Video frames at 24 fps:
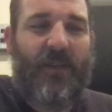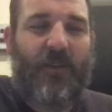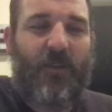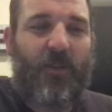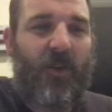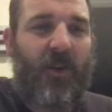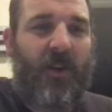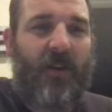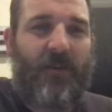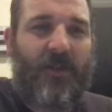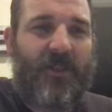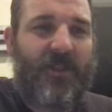I
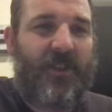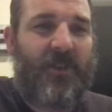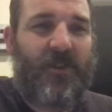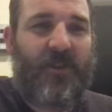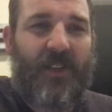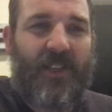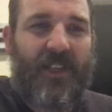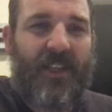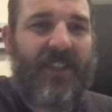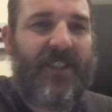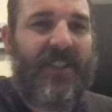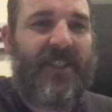promise you,
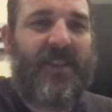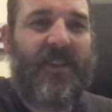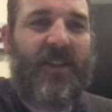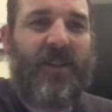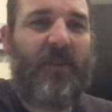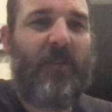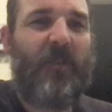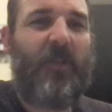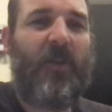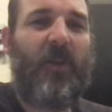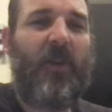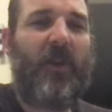it gets to
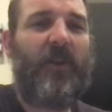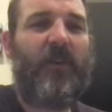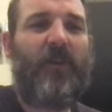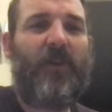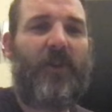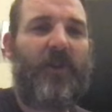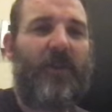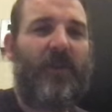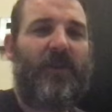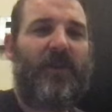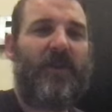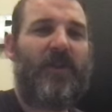the
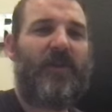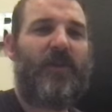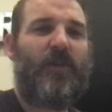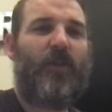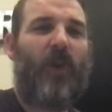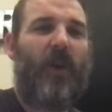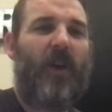point where you're just